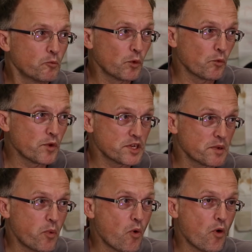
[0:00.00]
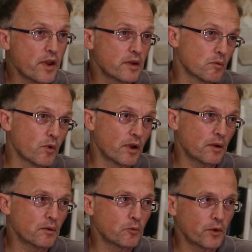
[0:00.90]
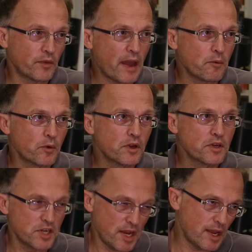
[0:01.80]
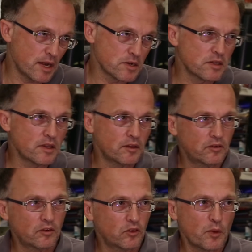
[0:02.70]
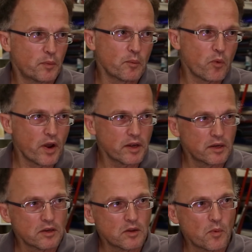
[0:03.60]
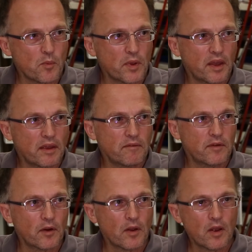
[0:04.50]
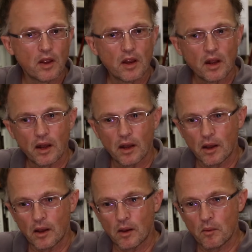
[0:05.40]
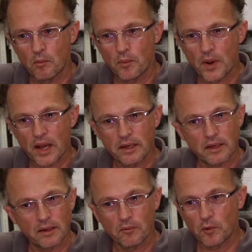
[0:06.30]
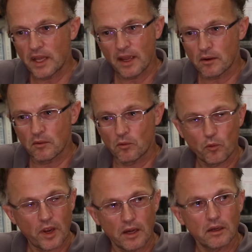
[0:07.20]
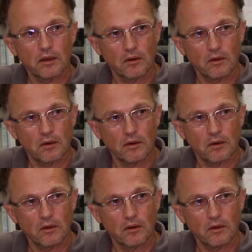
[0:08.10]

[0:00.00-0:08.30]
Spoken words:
we'll reach a point where that would change, and that's this tipping point in human behavior. But we can't wait